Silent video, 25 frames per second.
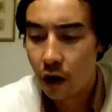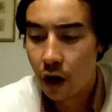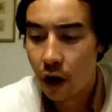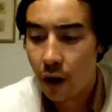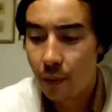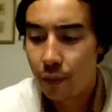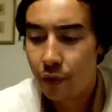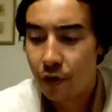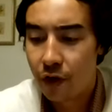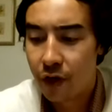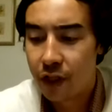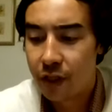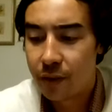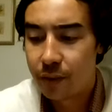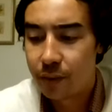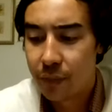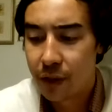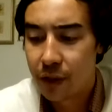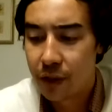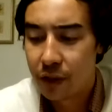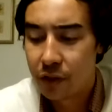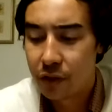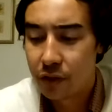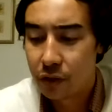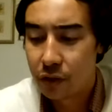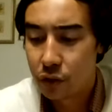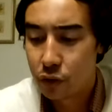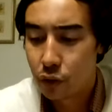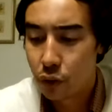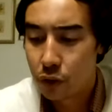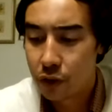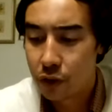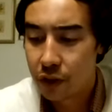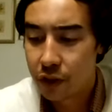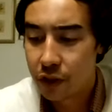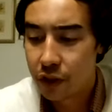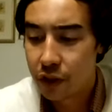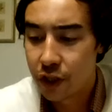operates pizza
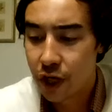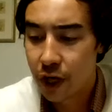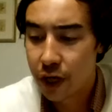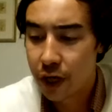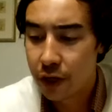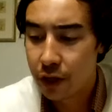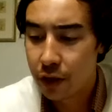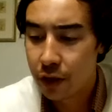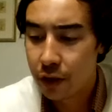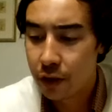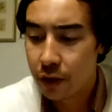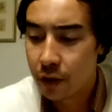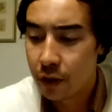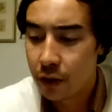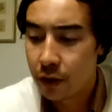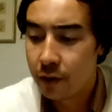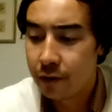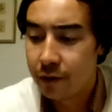stores in China.